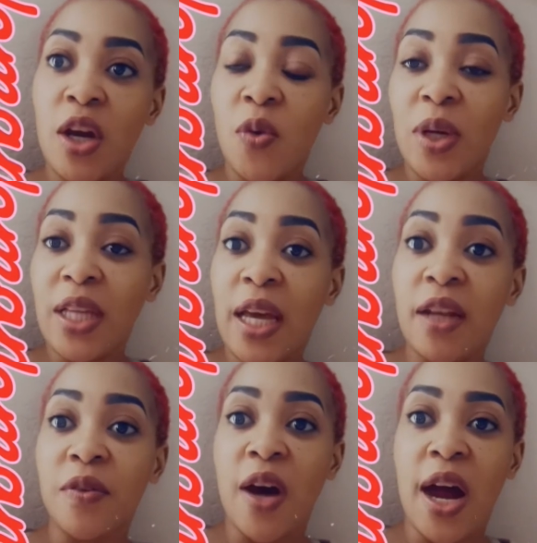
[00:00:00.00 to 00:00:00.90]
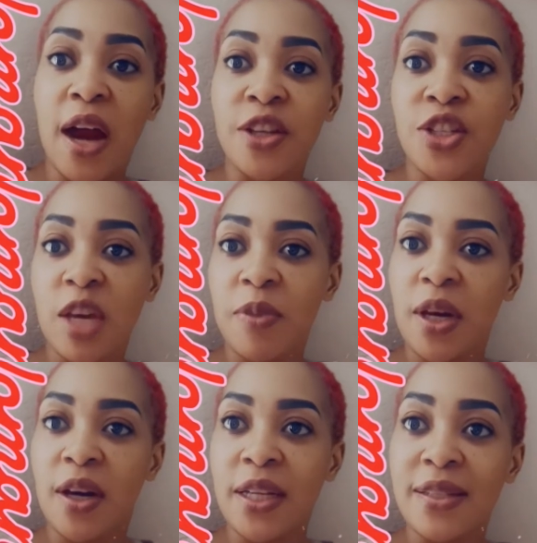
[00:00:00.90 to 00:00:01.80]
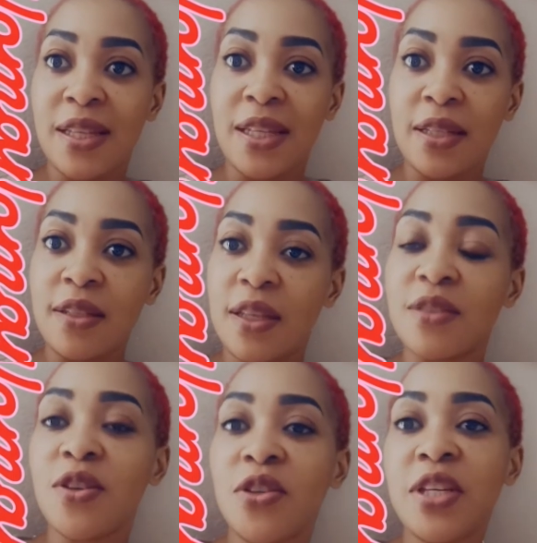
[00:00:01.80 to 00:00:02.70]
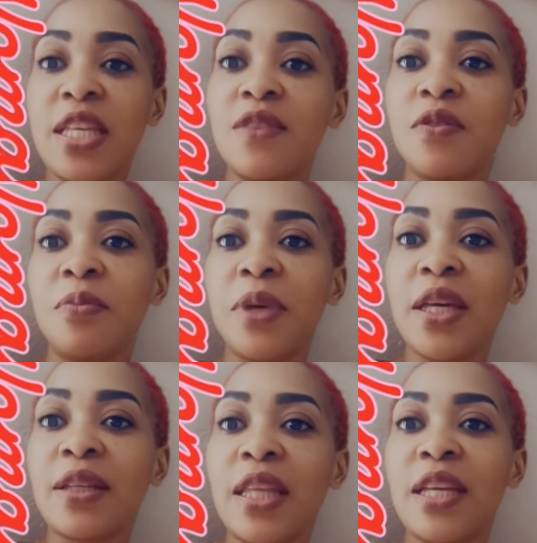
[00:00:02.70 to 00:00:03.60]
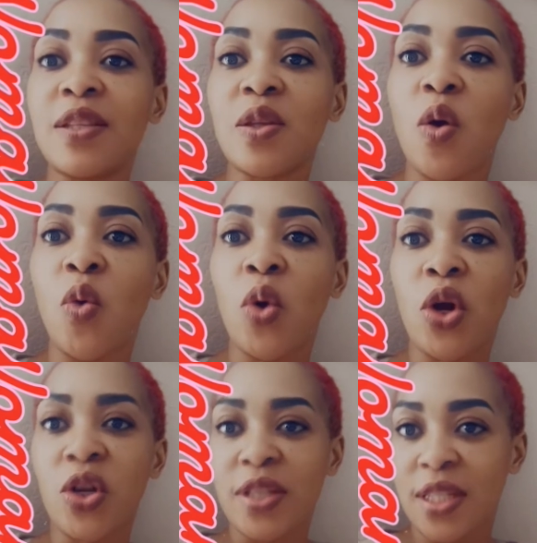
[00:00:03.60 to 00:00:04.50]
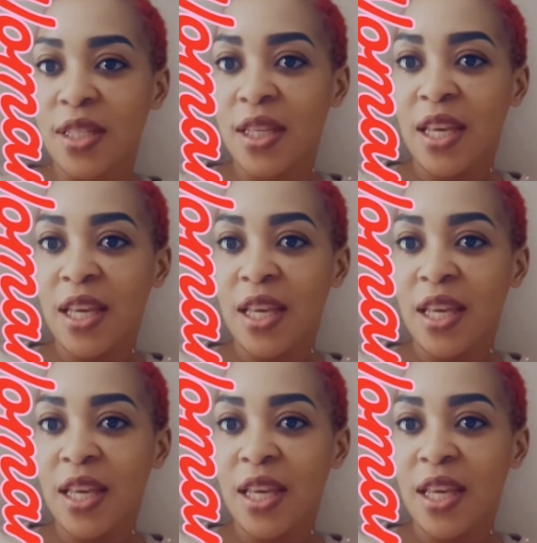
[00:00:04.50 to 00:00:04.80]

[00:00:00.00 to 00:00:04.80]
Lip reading: what kind of harsh chemical is in it, is going to even make things worse.